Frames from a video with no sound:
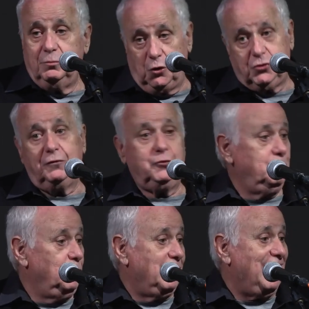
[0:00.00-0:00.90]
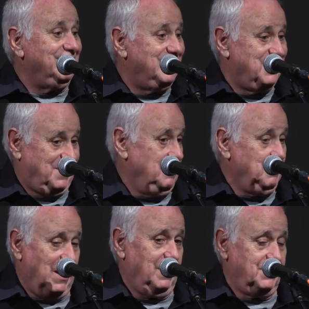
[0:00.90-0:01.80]
most of whom were
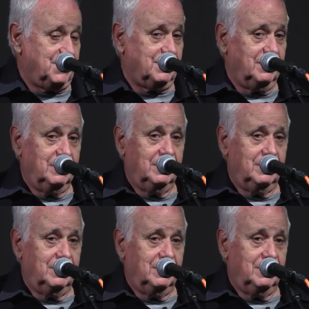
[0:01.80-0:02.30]
anti-Semites,